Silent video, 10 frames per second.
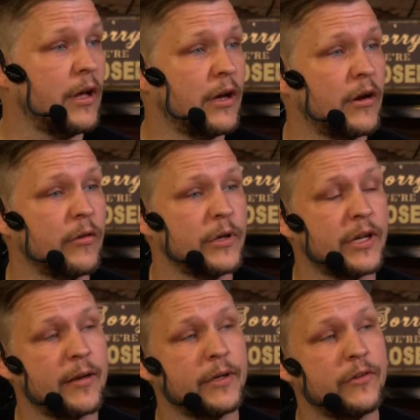armor
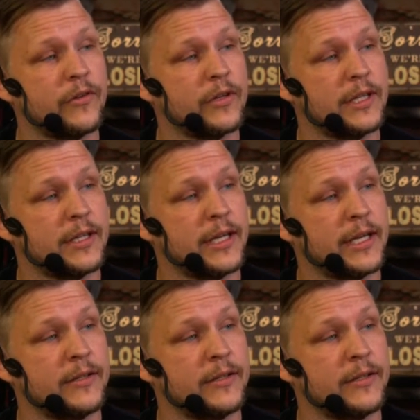damage that they get.